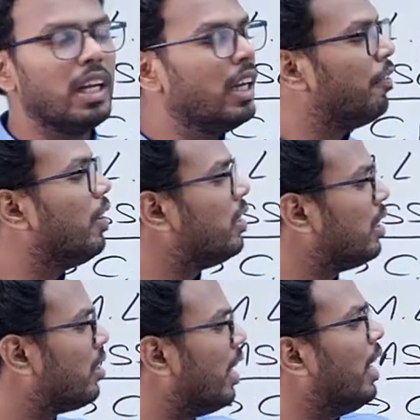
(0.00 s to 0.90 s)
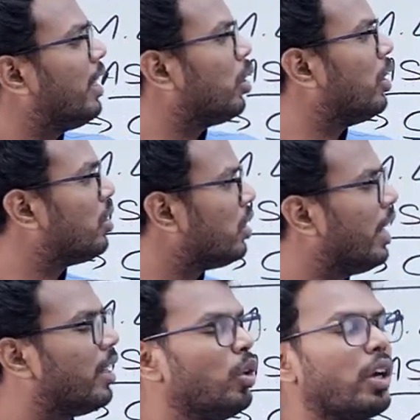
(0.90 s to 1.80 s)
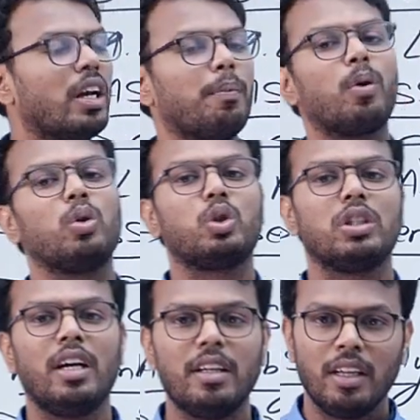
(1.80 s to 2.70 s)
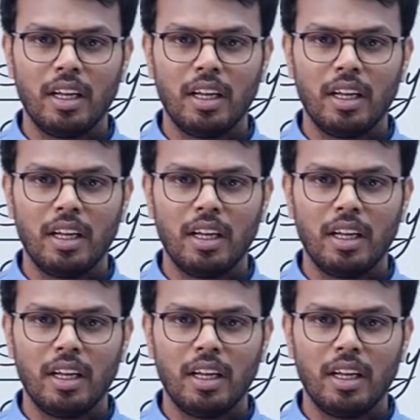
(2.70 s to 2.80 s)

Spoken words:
If it is related to the state, you can approach to the